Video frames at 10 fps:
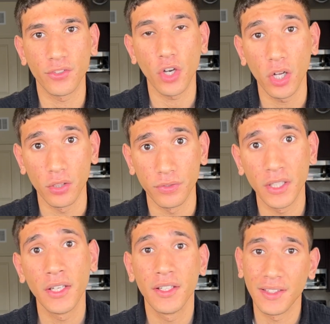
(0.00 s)
Golf.
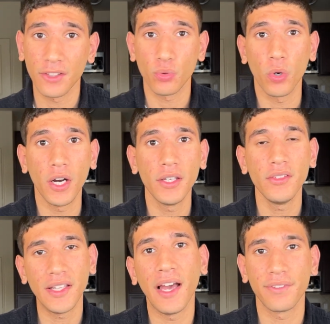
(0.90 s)
That's why
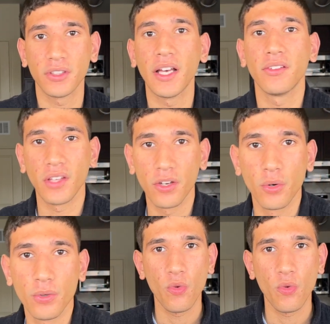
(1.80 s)
they have class echo.